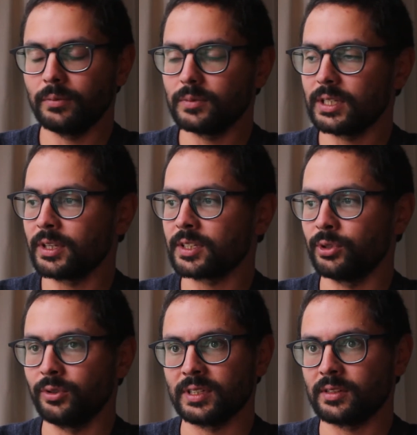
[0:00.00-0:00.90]
same
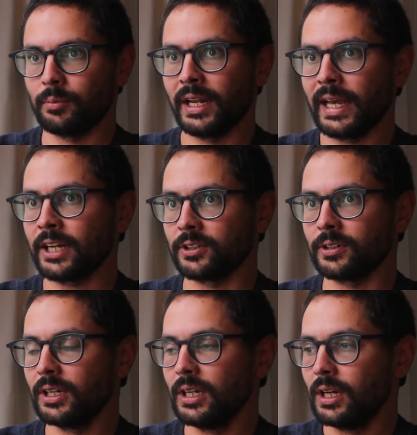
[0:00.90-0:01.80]
experience as the main
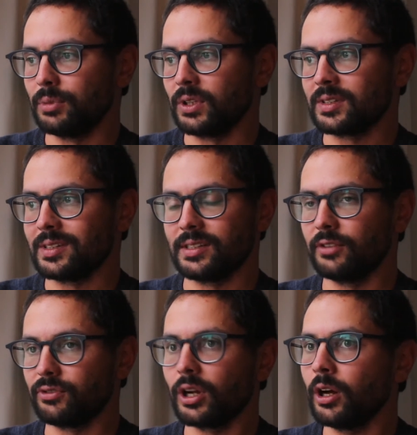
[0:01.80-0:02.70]
actor, because it's a
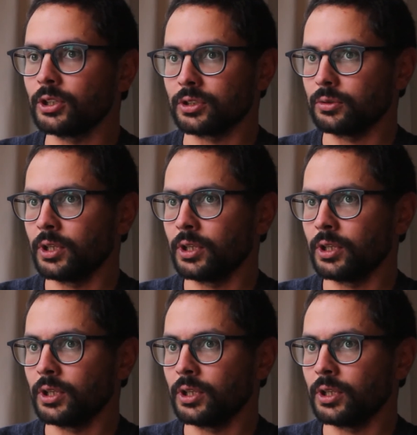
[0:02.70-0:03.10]
different culture.